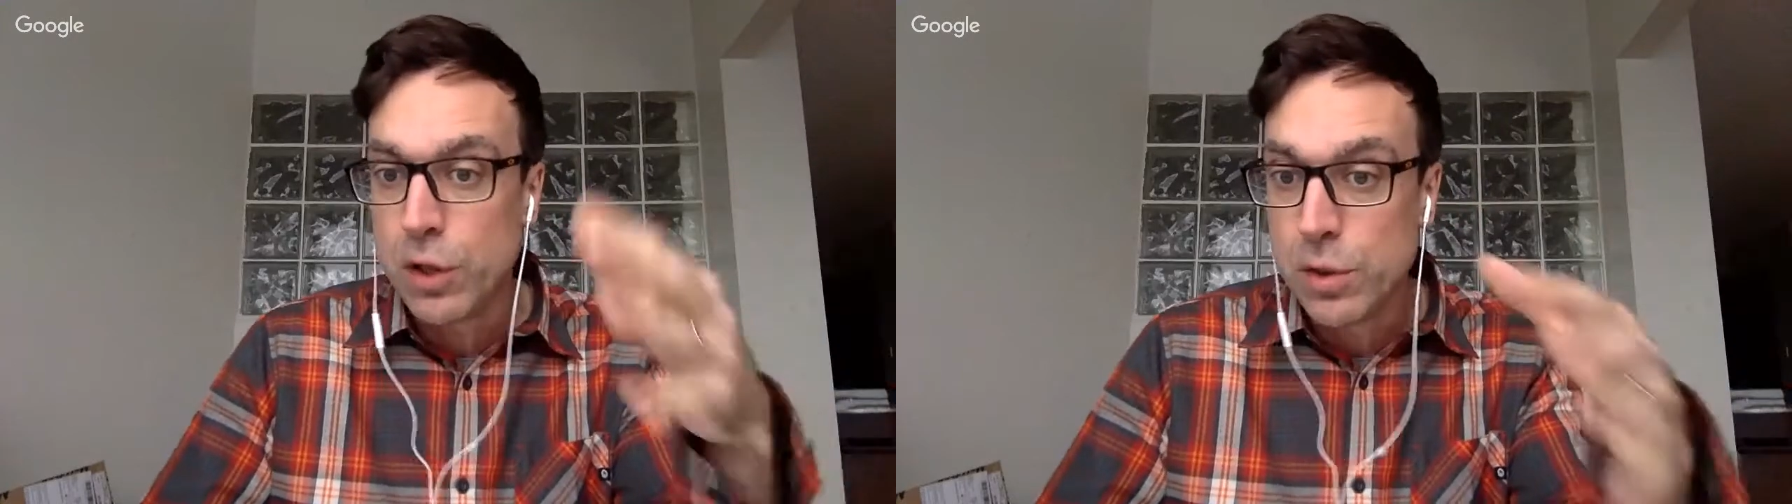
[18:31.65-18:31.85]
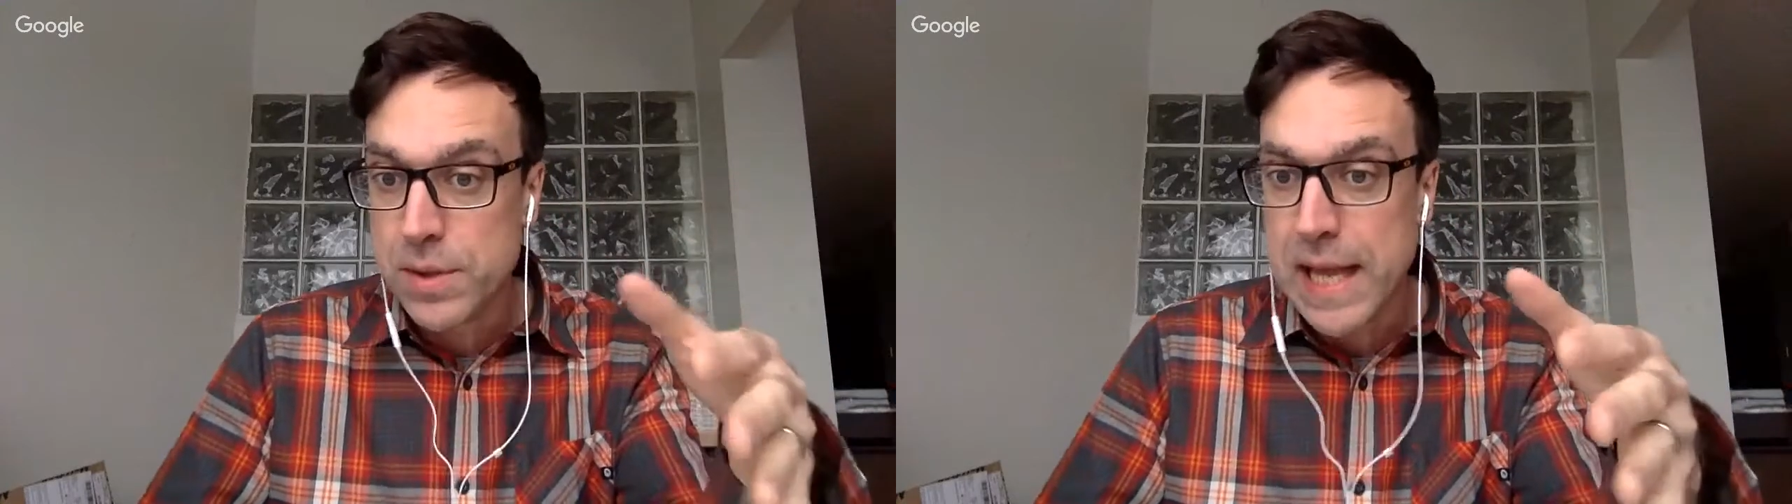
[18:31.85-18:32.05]

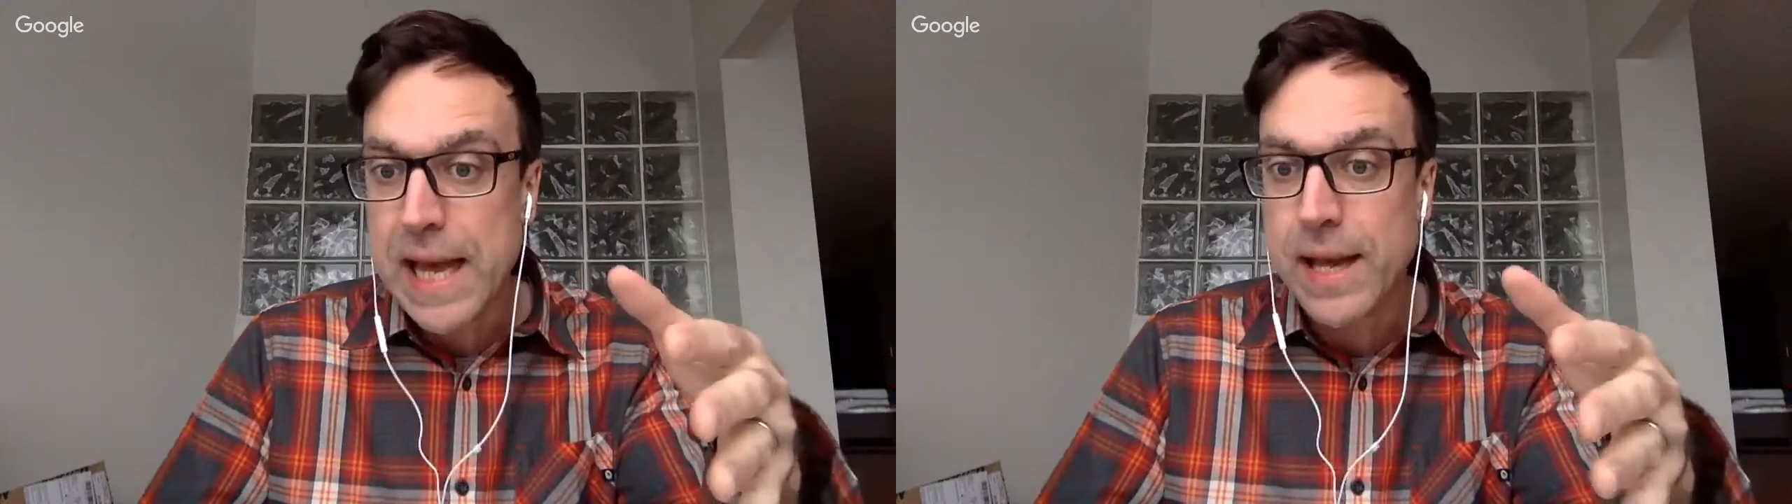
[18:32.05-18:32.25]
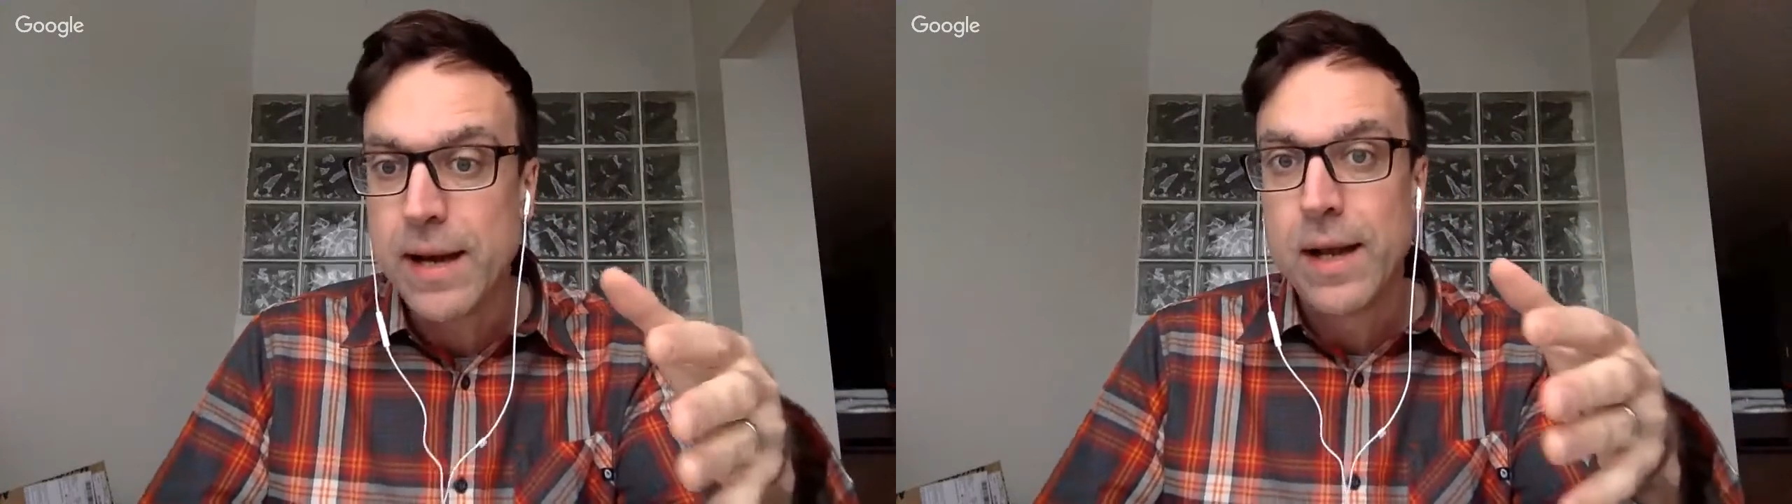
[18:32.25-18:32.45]
use
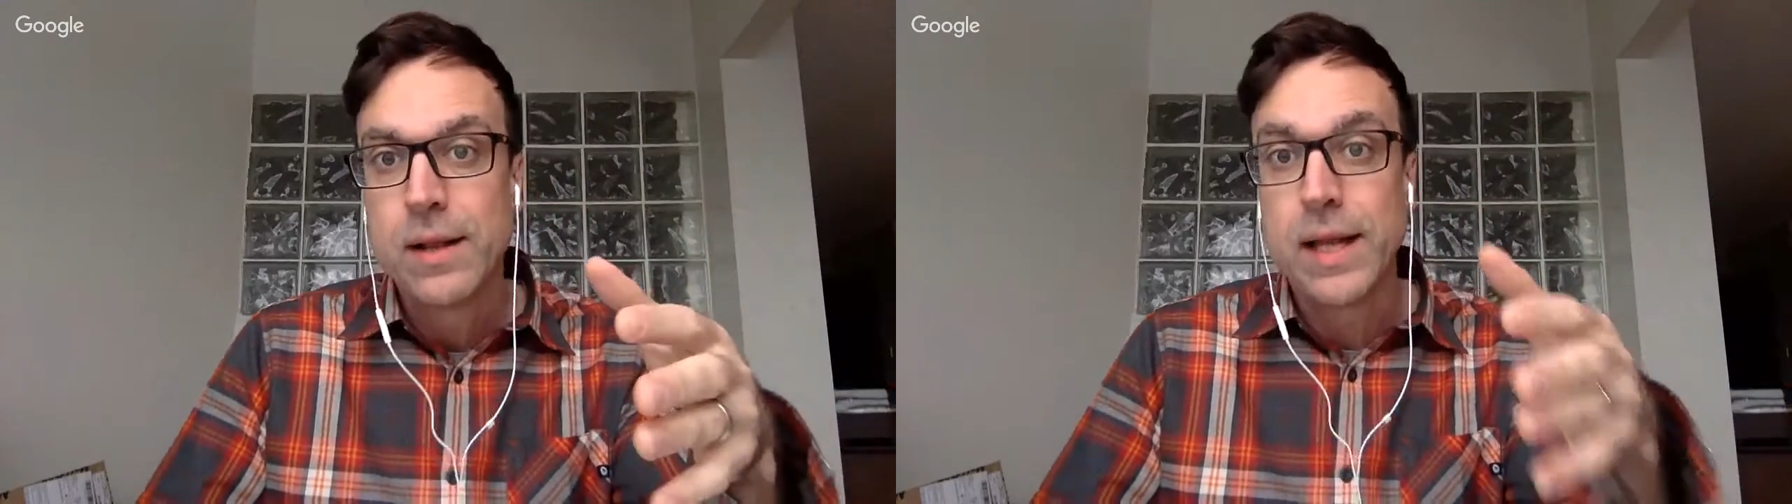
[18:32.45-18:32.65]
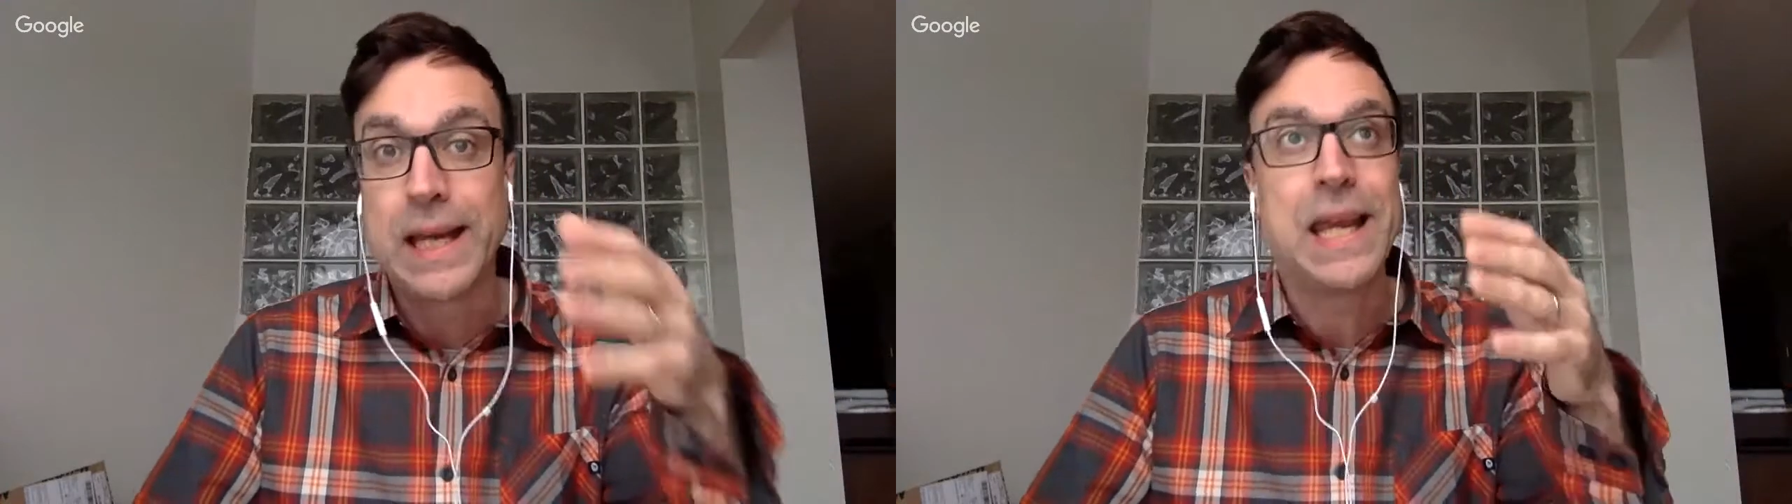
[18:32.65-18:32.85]
that.
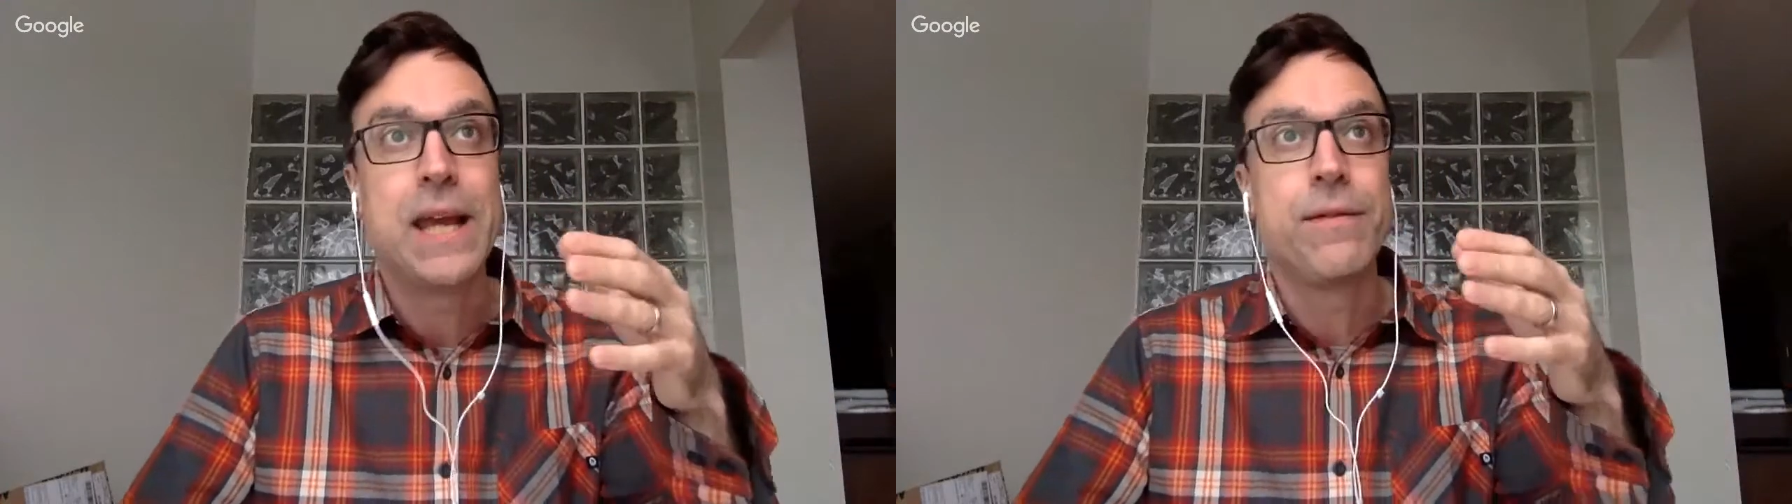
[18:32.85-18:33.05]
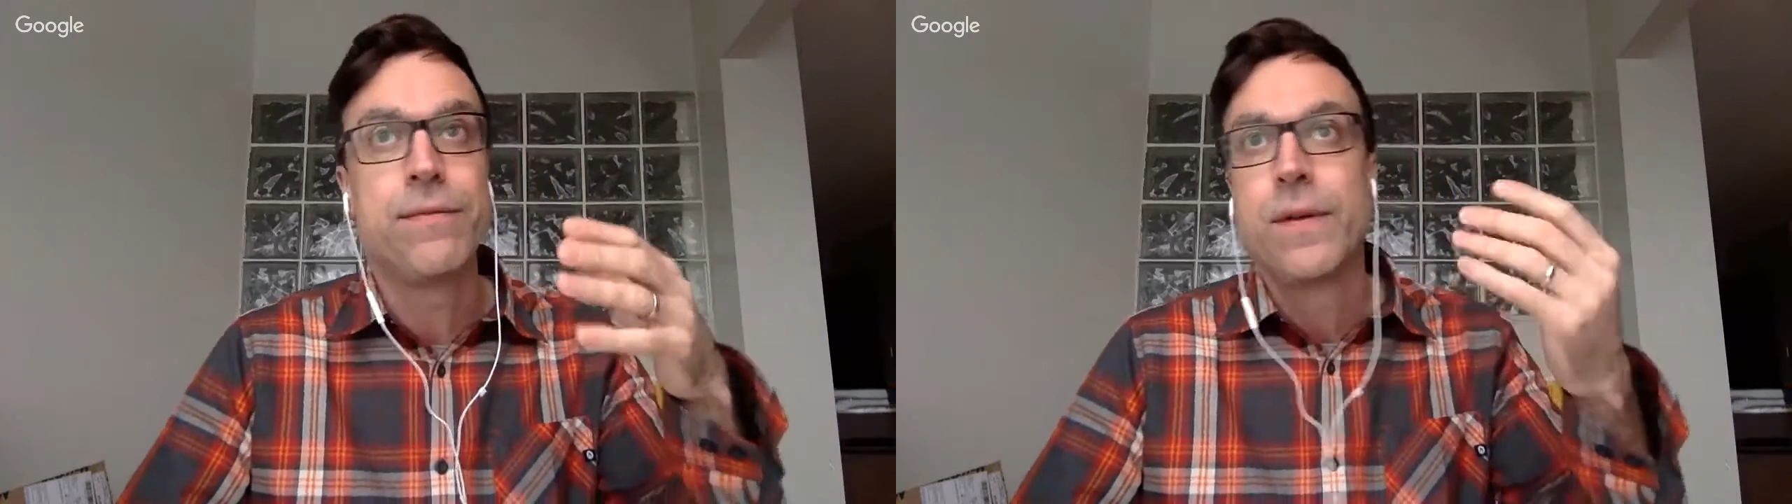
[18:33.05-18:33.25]
Like
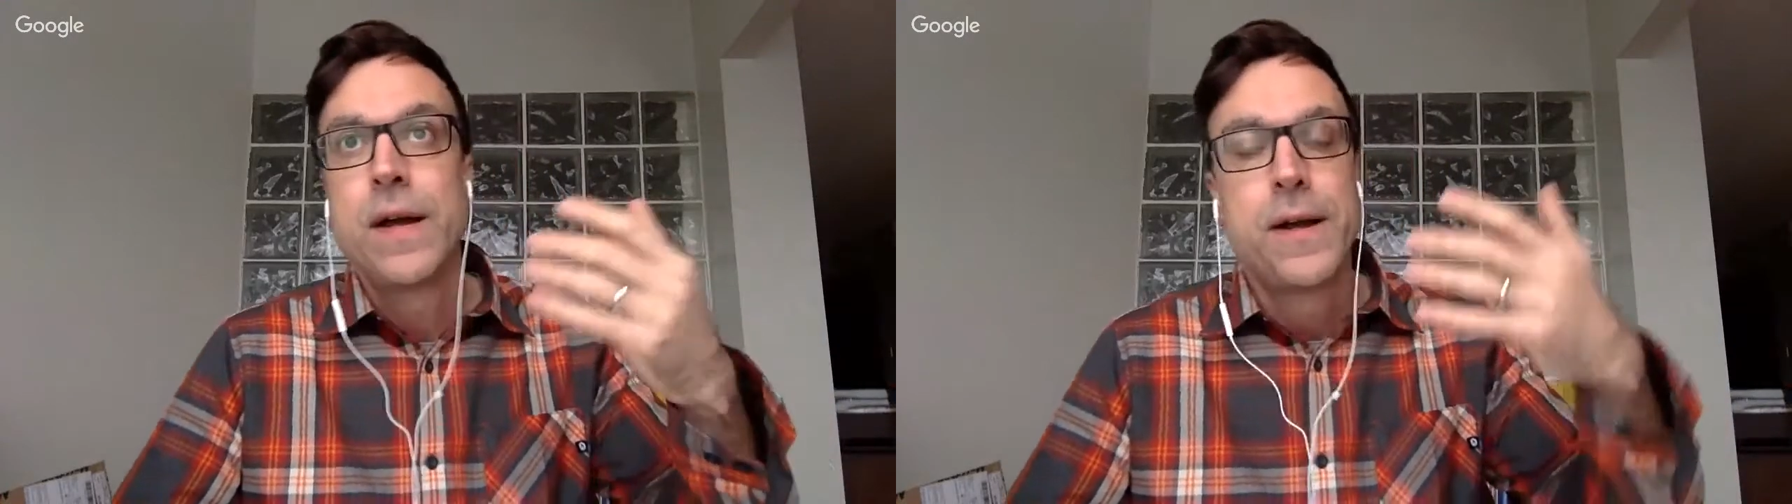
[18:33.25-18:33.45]
if